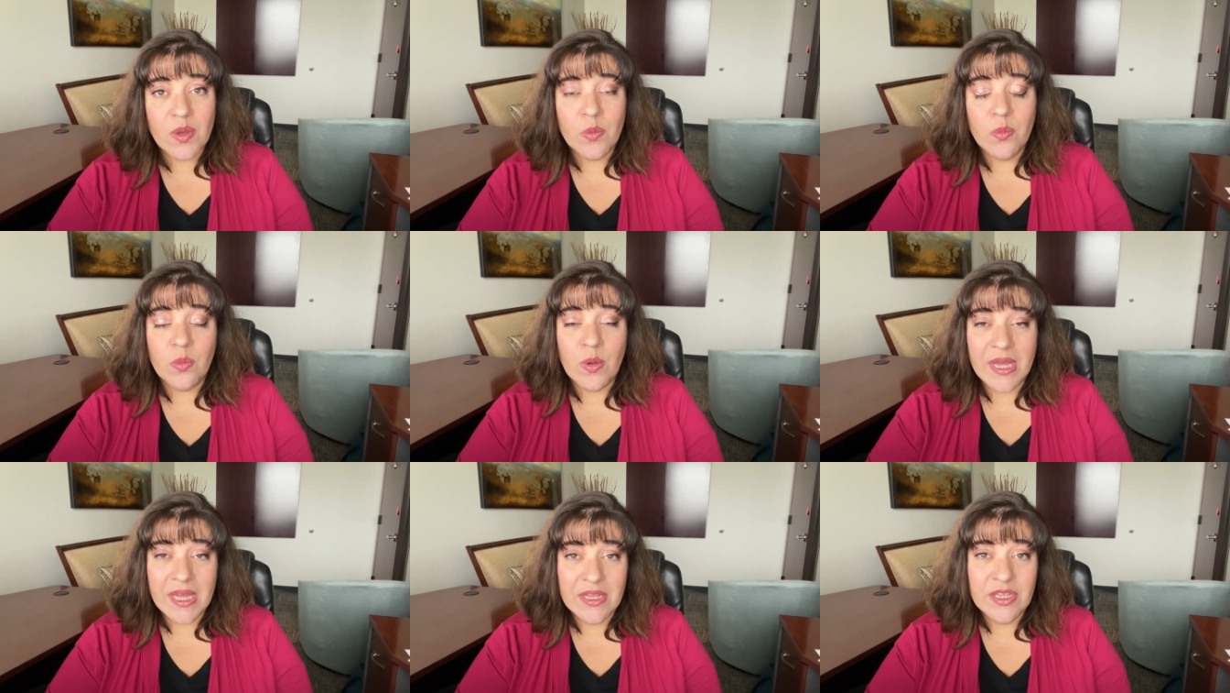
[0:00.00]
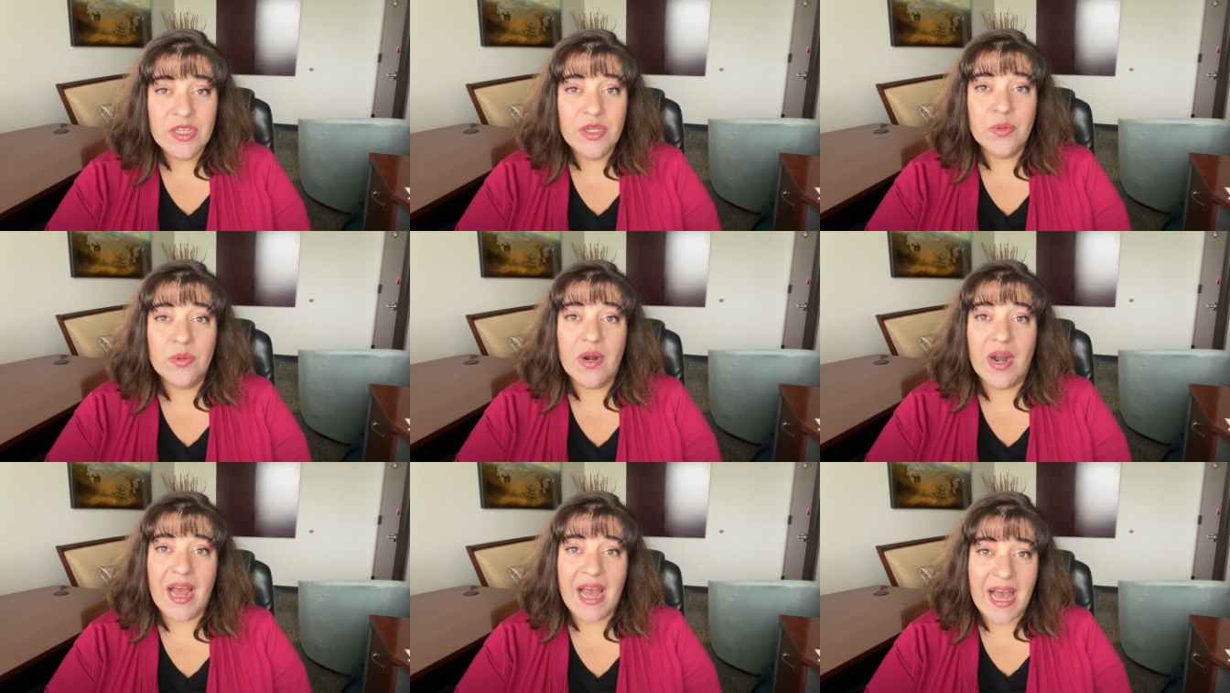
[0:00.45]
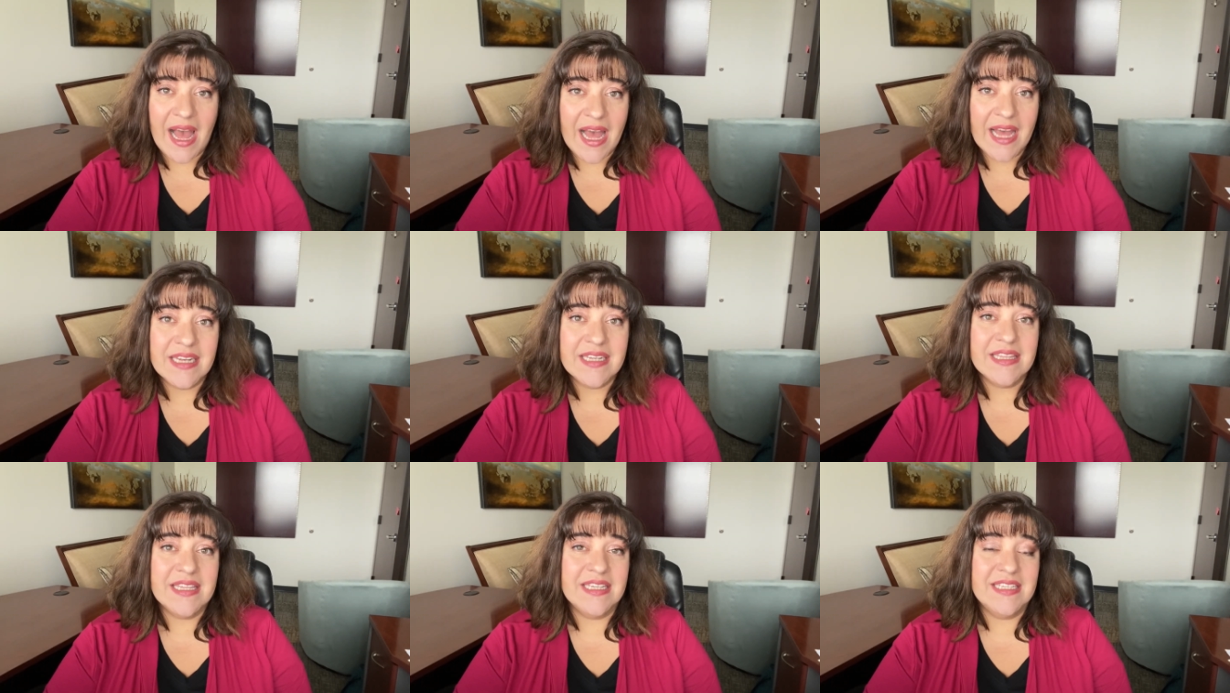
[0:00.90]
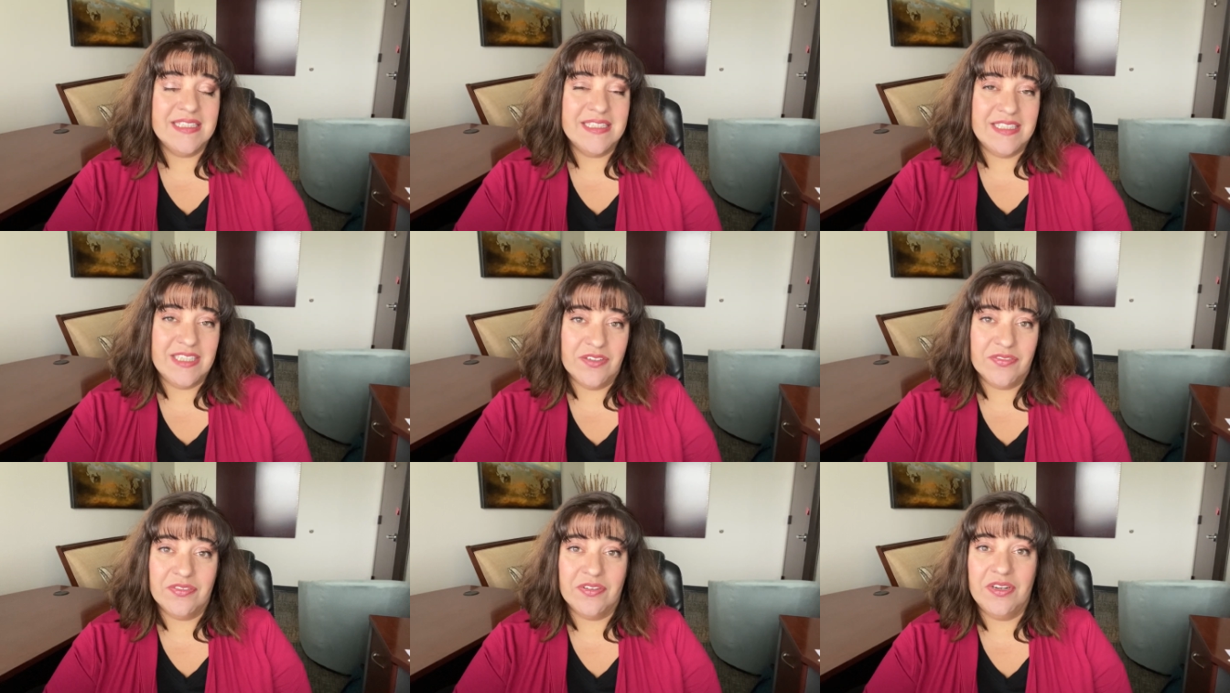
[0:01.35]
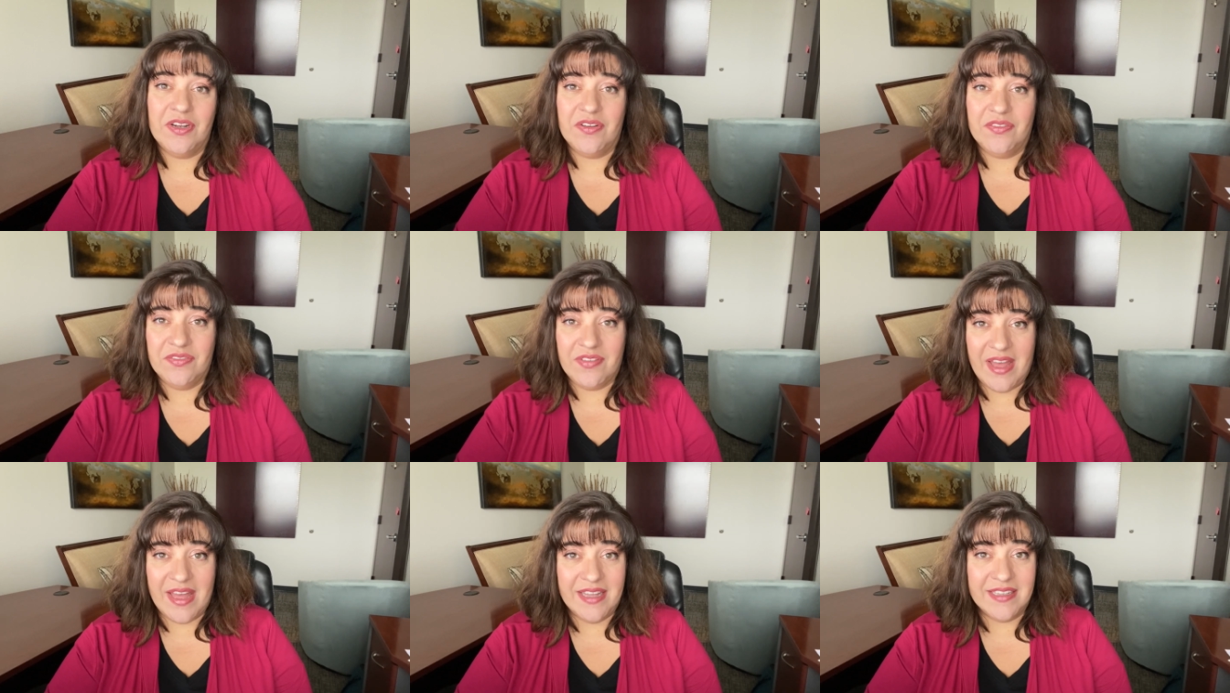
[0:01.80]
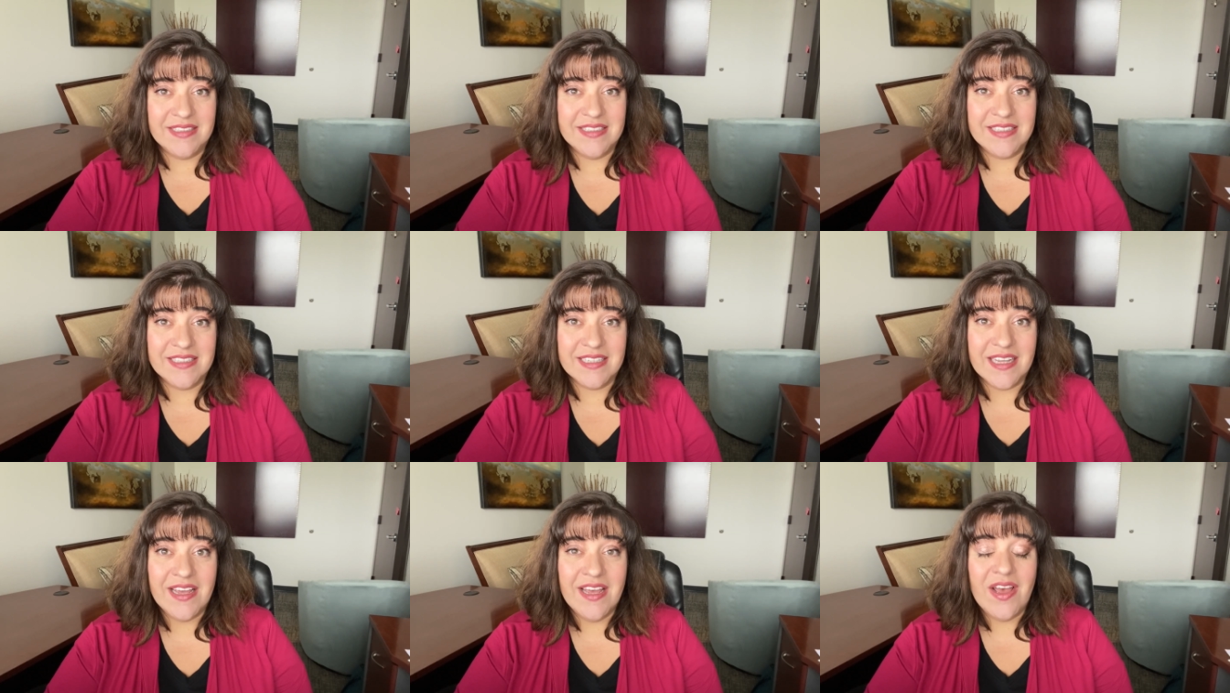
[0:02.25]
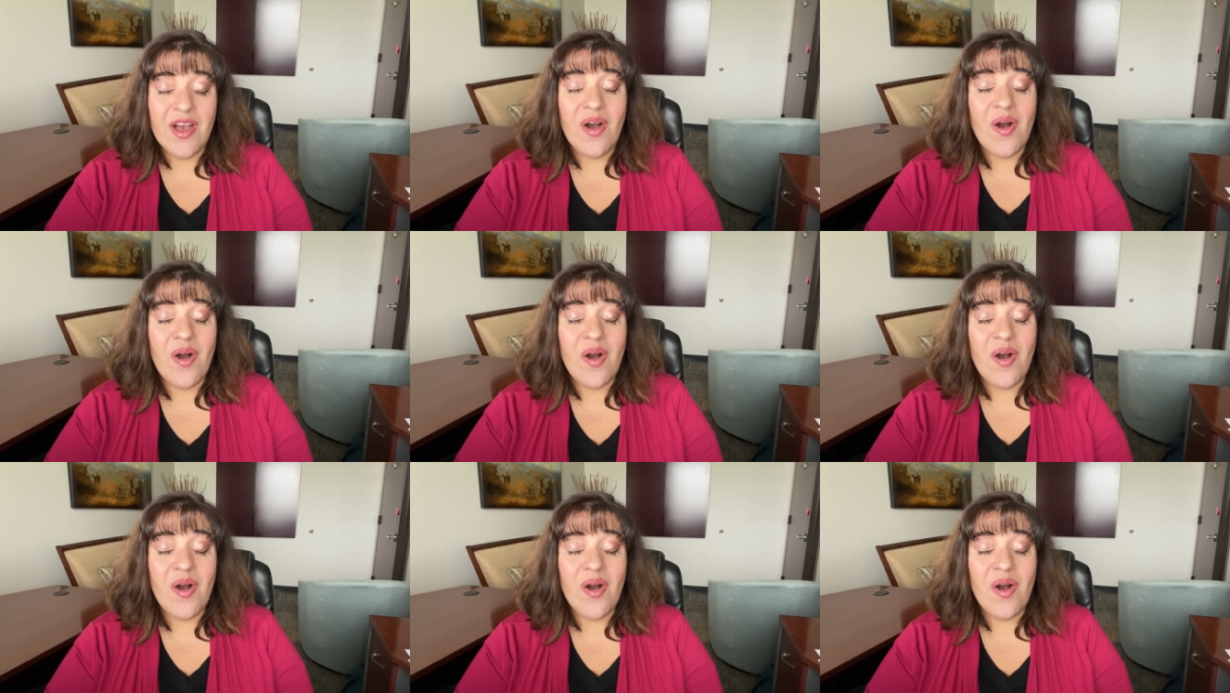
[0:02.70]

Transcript: When you are at these different events,